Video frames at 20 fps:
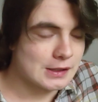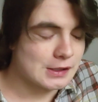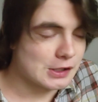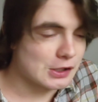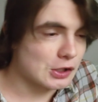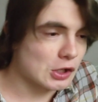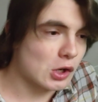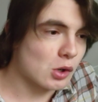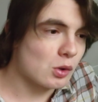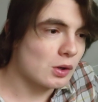
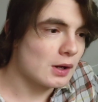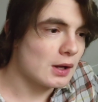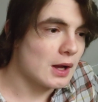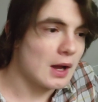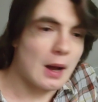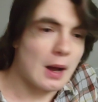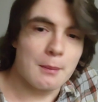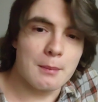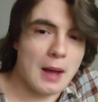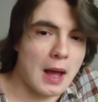You know?
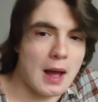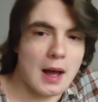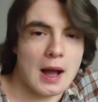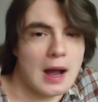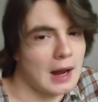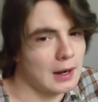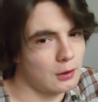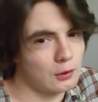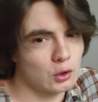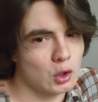But
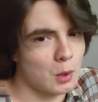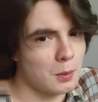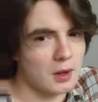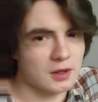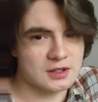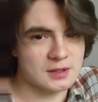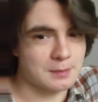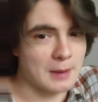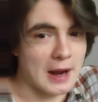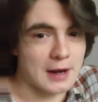I don't know
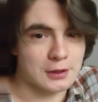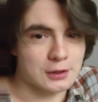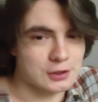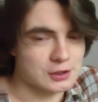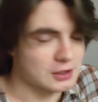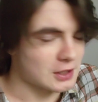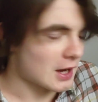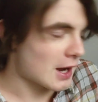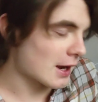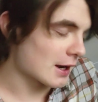about
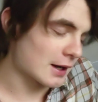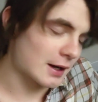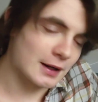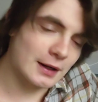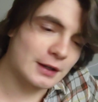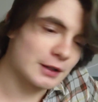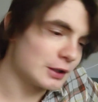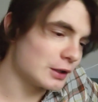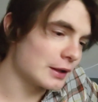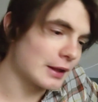spiders. I ain't
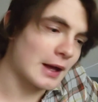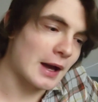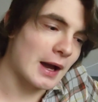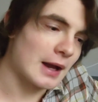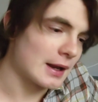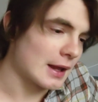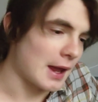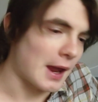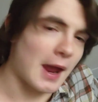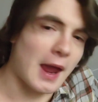gonna do
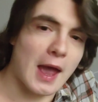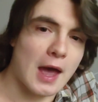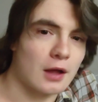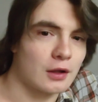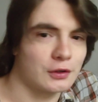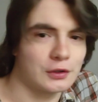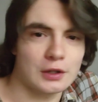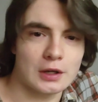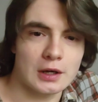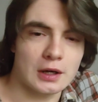that.
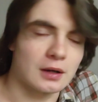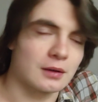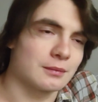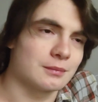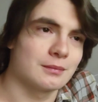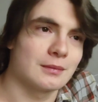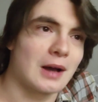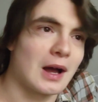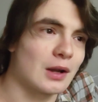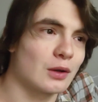Hell no.
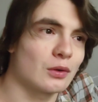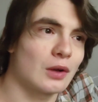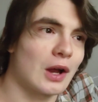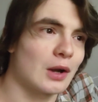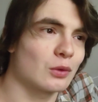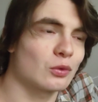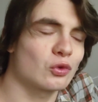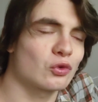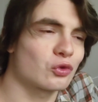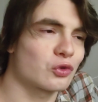I
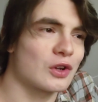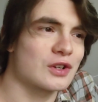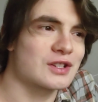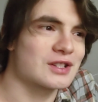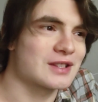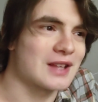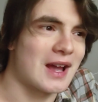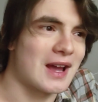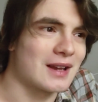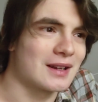don't
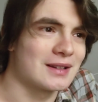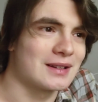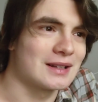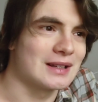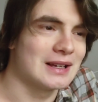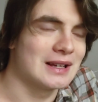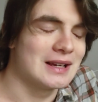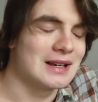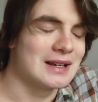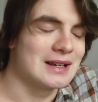trust that.
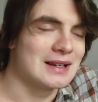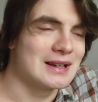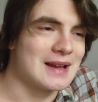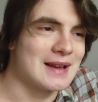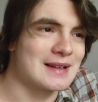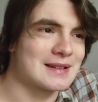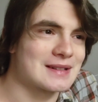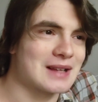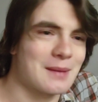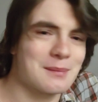
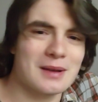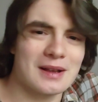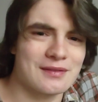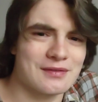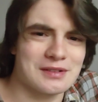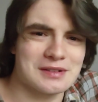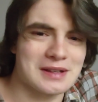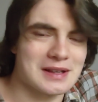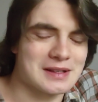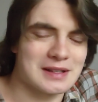And it's not
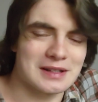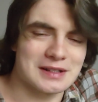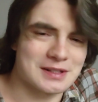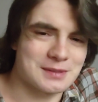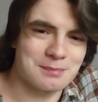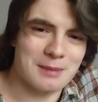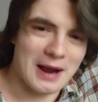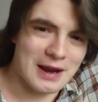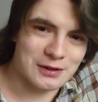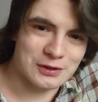because it's a
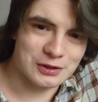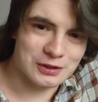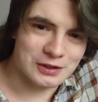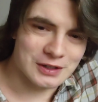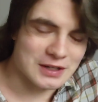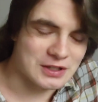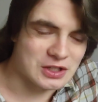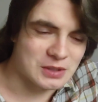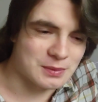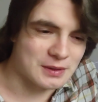spider.
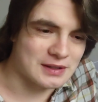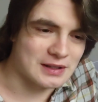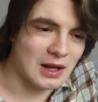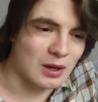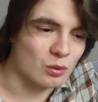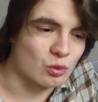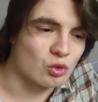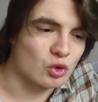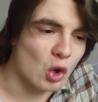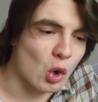It's just because I
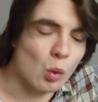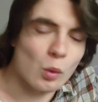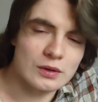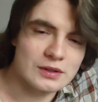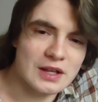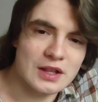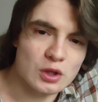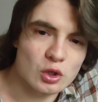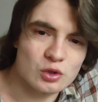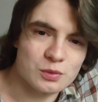don't know what's in